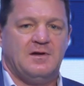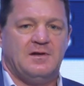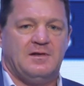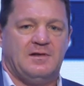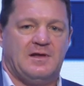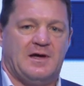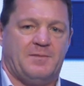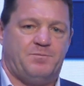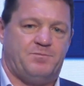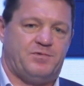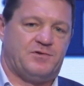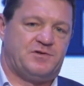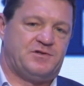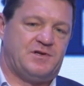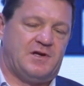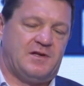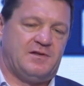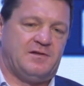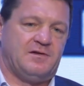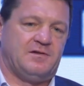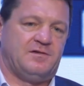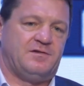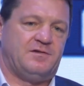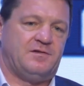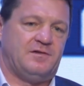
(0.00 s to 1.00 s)
That
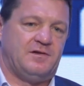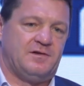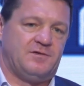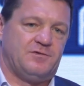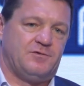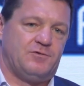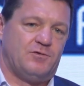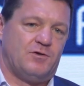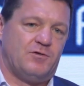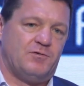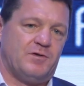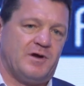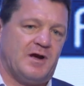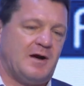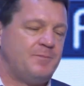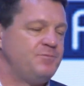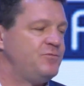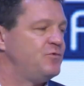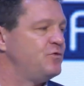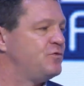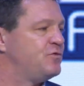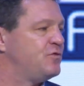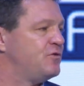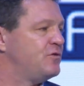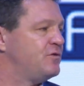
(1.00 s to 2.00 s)
percentage is growing up
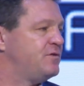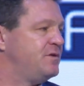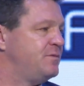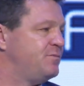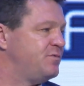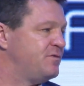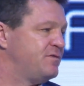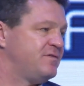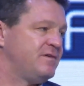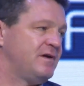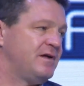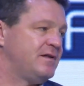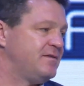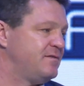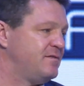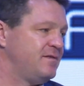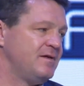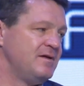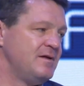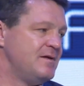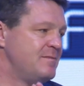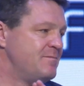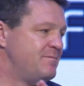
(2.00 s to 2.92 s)
to 30%.